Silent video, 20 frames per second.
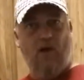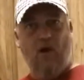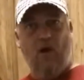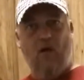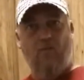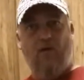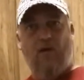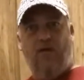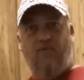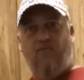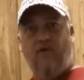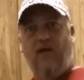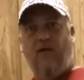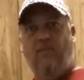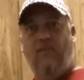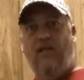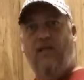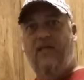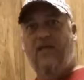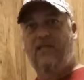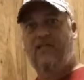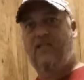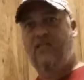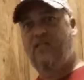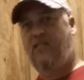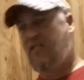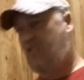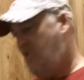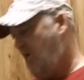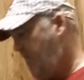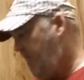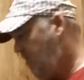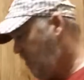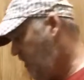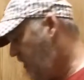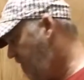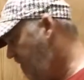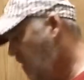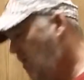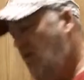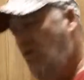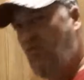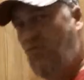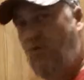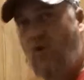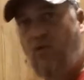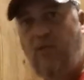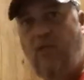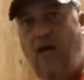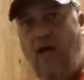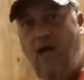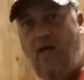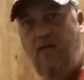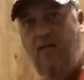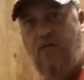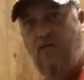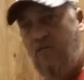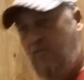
garb, getting ready to play the SEC championship. Roll Tide